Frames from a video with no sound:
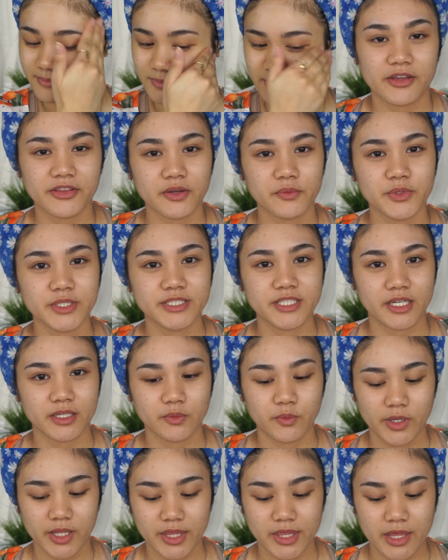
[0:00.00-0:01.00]
Now that we're
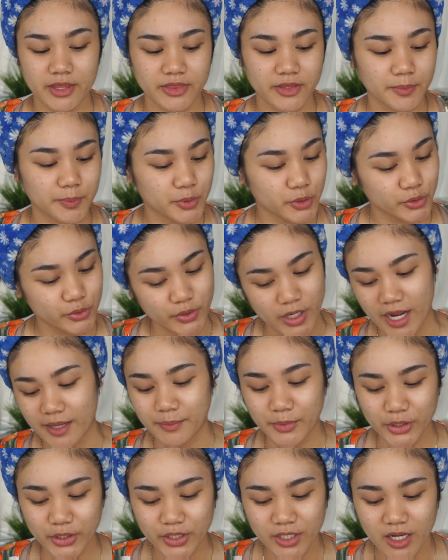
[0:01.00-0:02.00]
done with the
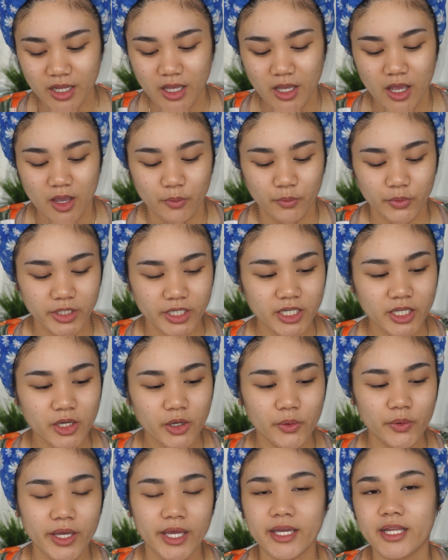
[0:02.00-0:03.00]
primer, we're gonna
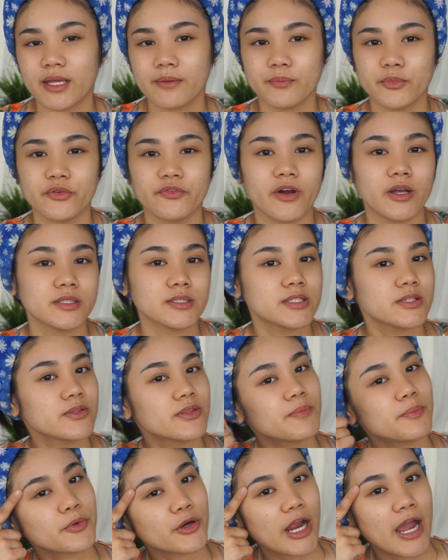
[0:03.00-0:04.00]
go ahead and move on to
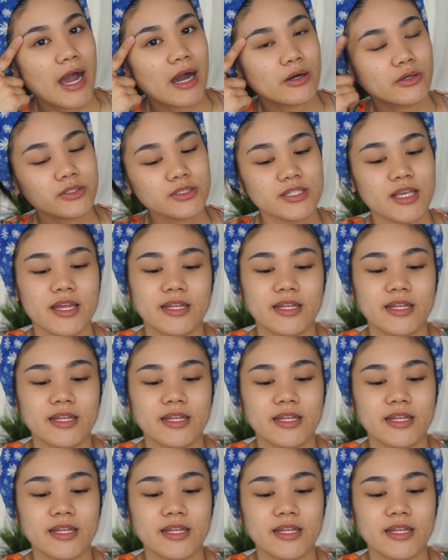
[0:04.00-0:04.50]
the brows.